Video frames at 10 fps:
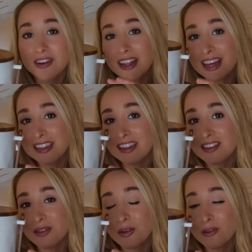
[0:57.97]
I like the
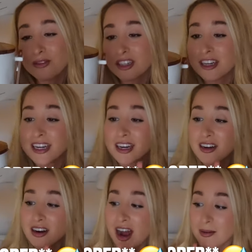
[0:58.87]
little holder
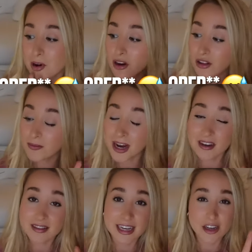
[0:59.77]
here. I'm all
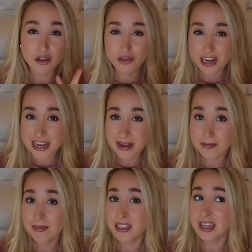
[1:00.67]
about like
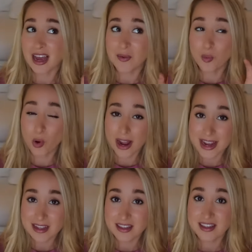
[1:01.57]
creams and
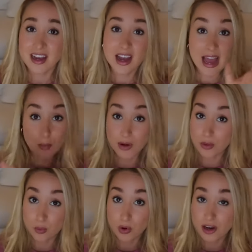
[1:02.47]
whites with
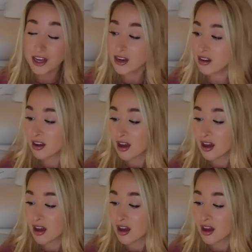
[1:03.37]
wood.